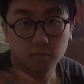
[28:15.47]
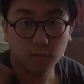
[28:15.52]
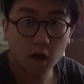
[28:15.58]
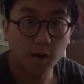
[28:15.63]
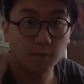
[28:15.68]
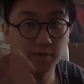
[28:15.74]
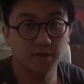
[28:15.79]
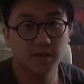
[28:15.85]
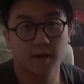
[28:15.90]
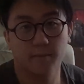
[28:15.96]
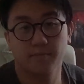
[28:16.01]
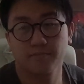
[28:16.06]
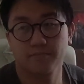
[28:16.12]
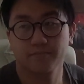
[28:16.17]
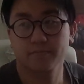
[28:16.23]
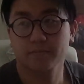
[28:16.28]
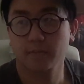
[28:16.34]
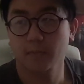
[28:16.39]
Up to them.
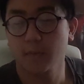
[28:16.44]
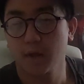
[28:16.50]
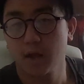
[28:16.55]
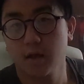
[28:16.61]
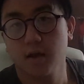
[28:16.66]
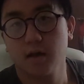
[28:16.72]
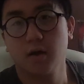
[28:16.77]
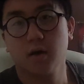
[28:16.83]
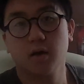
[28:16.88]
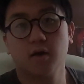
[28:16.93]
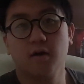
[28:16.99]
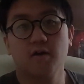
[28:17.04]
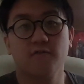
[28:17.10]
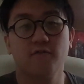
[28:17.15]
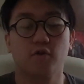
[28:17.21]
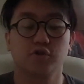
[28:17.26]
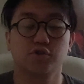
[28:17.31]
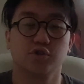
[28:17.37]

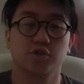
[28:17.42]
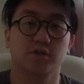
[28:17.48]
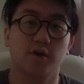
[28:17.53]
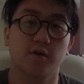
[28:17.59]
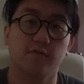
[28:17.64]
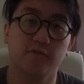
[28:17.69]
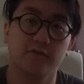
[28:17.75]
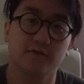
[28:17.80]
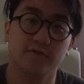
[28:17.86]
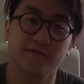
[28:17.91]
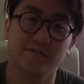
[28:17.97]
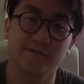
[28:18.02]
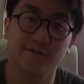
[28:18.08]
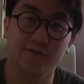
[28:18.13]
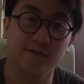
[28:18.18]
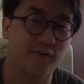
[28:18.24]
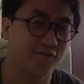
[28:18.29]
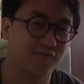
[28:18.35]
Focus on yourself.
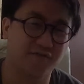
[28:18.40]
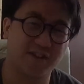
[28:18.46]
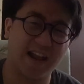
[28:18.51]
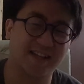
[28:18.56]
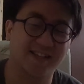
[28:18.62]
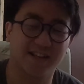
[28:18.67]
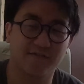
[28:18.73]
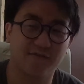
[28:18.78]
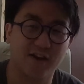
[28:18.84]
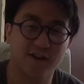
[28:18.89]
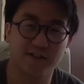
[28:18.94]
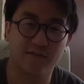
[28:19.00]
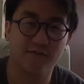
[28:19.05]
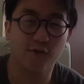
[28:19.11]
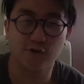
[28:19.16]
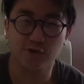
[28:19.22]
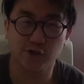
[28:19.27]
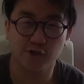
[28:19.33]
Of classic advice.
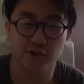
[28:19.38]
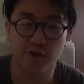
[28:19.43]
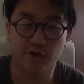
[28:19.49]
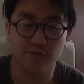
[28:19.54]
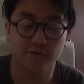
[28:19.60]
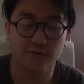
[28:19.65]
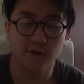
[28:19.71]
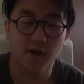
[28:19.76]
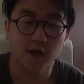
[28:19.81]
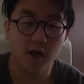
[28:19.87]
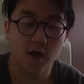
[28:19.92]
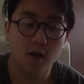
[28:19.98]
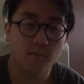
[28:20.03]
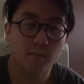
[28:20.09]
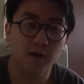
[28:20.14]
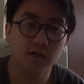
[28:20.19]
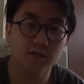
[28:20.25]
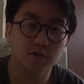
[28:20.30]
Focus on yourself.
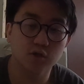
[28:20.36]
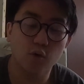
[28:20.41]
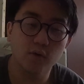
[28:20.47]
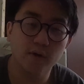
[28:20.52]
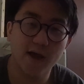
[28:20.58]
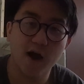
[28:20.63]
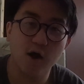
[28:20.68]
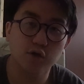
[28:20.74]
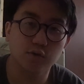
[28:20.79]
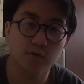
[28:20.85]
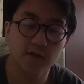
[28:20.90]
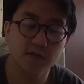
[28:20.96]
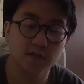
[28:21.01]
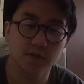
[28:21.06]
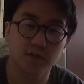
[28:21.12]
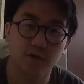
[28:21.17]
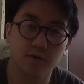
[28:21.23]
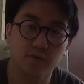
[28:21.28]
Because no one else will
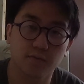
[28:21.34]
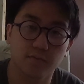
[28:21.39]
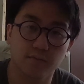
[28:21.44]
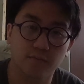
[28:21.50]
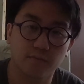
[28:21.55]
listen to you.